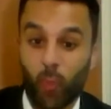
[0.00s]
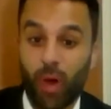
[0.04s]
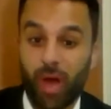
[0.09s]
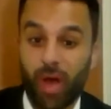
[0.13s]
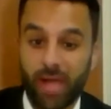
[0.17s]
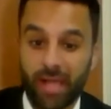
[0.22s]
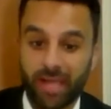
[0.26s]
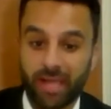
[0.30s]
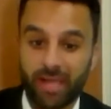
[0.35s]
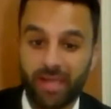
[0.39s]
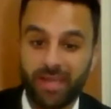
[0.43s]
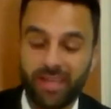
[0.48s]

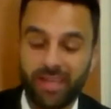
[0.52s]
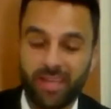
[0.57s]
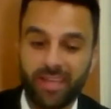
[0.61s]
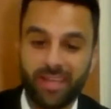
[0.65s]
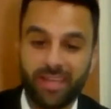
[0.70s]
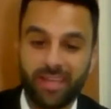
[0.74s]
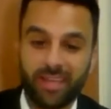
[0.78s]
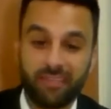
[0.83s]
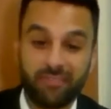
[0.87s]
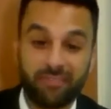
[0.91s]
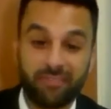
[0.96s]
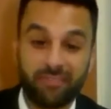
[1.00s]
why.
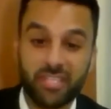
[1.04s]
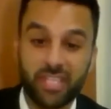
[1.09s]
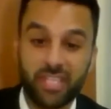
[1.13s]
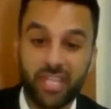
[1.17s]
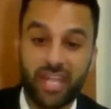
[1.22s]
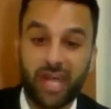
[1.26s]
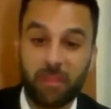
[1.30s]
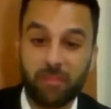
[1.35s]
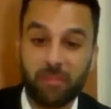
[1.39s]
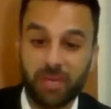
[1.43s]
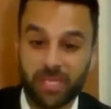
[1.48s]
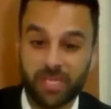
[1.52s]

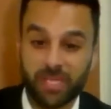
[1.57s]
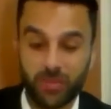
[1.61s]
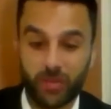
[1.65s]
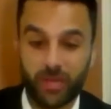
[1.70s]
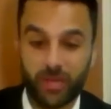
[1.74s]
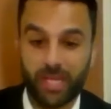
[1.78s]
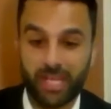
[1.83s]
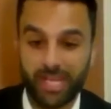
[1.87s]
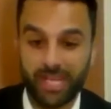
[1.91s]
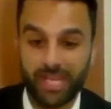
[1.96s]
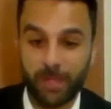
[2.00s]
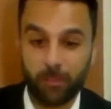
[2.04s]
Eventually, I'm an
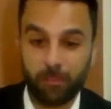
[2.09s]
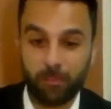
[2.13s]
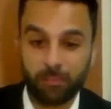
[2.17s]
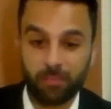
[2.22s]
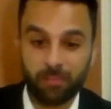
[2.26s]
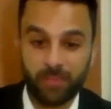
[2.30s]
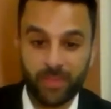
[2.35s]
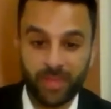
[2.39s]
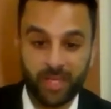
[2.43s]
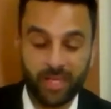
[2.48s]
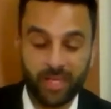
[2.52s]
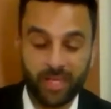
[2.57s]
Israeli,
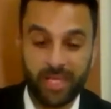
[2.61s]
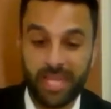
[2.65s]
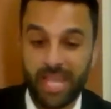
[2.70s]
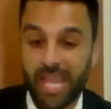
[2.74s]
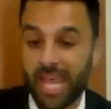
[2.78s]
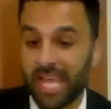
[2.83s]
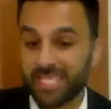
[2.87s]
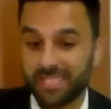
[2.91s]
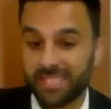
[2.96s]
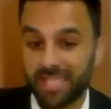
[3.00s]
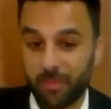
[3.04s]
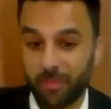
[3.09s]
and
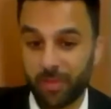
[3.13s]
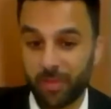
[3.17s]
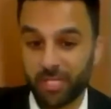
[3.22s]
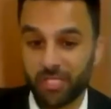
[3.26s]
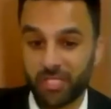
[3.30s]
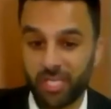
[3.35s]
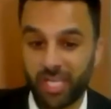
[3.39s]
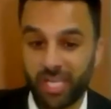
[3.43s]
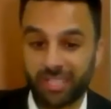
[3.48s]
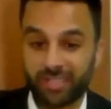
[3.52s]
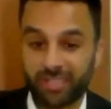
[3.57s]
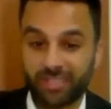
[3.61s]
last time I
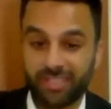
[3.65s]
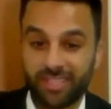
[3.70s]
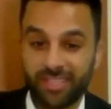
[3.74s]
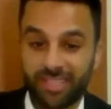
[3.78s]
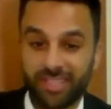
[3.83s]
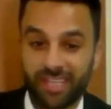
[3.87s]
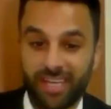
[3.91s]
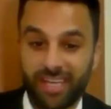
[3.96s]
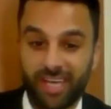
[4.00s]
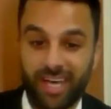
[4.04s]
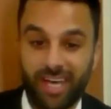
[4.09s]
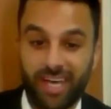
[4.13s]
checked,
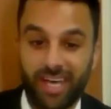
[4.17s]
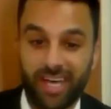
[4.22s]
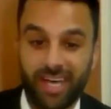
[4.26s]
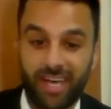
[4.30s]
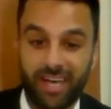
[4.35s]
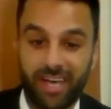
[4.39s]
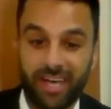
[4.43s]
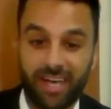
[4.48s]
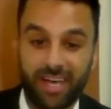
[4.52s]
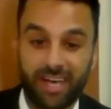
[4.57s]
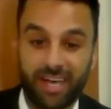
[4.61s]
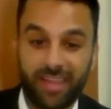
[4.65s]

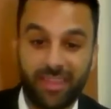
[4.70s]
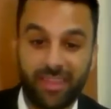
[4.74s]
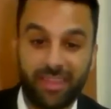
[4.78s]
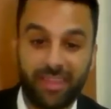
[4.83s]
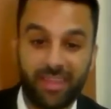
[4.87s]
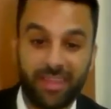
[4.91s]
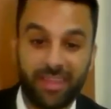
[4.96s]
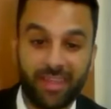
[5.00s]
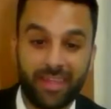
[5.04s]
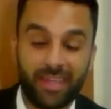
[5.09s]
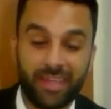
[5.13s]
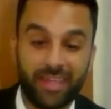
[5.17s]
uh,
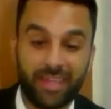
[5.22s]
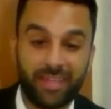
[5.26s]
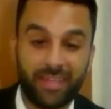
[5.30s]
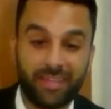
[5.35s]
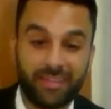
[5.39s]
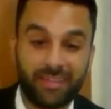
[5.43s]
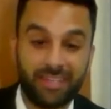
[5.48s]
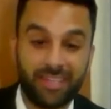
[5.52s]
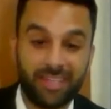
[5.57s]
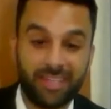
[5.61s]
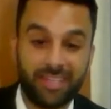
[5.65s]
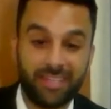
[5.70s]
eh, eh,
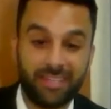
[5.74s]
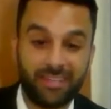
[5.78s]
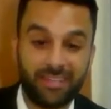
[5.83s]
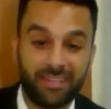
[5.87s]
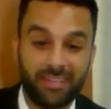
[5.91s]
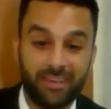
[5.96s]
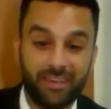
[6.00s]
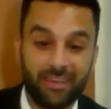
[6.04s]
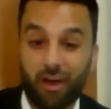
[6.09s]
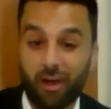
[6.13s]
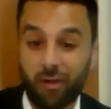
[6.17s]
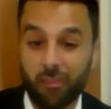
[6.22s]
the
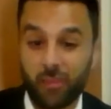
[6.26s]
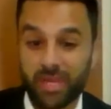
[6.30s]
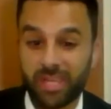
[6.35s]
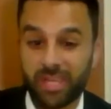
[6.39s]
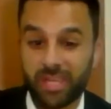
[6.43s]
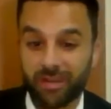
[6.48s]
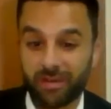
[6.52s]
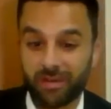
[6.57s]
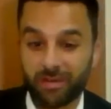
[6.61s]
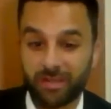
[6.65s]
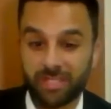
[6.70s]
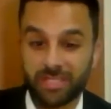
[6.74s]
the army
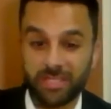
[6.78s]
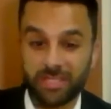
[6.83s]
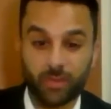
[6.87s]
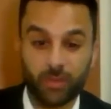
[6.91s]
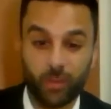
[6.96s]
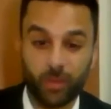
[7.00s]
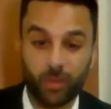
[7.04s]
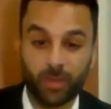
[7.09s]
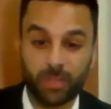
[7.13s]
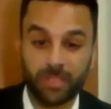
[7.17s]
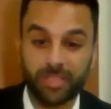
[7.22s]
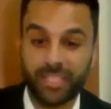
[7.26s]
here it's
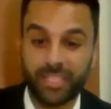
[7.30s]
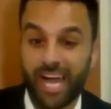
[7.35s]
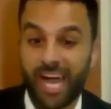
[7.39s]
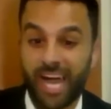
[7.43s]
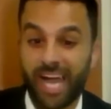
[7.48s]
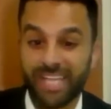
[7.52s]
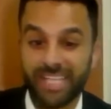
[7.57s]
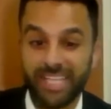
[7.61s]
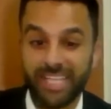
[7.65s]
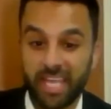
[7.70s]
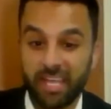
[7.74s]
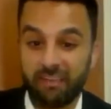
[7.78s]
called the
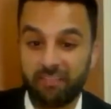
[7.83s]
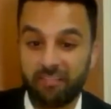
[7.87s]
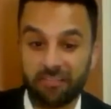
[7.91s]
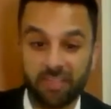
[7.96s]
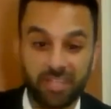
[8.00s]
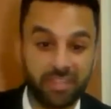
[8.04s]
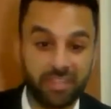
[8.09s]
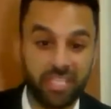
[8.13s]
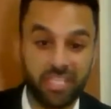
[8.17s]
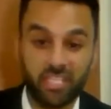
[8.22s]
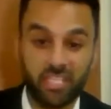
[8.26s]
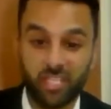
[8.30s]
IDF,
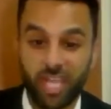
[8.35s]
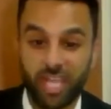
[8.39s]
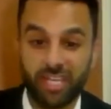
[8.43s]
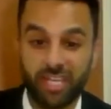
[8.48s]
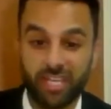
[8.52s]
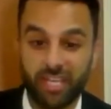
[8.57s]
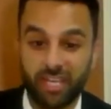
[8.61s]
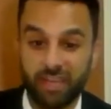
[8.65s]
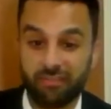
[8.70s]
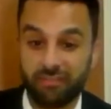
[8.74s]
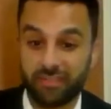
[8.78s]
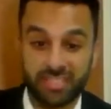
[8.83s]
not the
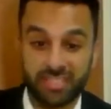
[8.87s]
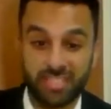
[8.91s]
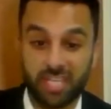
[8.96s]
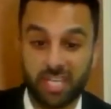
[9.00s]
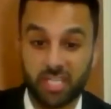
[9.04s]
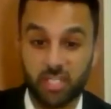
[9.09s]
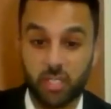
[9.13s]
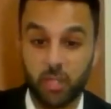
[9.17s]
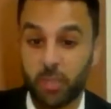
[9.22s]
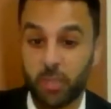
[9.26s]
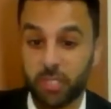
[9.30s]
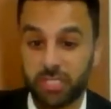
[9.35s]
JDF. It's not
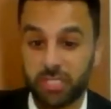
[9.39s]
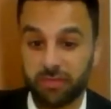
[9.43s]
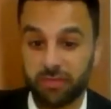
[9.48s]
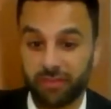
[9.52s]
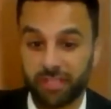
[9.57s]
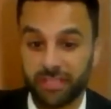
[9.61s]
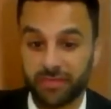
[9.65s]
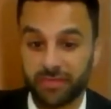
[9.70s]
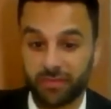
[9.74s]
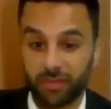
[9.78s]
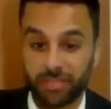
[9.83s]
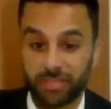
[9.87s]
a Jewish
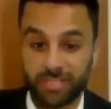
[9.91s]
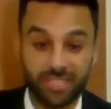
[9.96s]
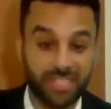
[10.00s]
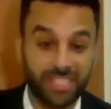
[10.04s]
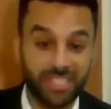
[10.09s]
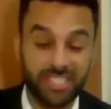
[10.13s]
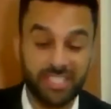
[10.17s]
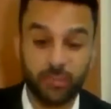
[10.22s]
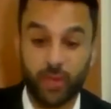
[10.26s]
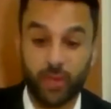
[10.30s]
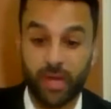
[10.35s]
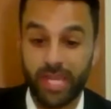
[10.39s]
Defense Force, it's an
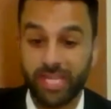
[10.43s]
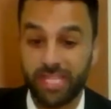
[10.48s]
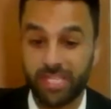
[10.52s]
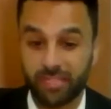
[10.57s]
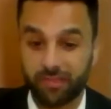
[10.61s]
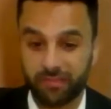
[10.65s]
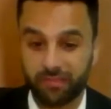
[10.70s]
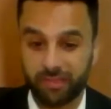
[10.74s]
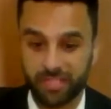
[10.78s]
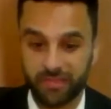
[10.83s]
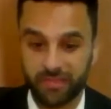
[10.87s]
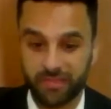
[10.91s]
Israeli
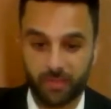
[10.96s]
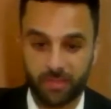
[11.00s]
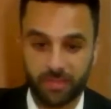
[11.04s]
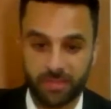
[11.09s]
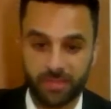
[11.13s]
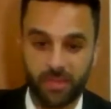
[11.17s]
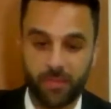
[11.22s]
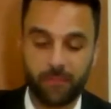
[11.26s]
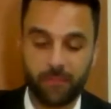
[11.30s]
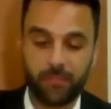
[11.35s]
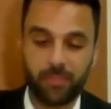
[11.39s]
Defense Force,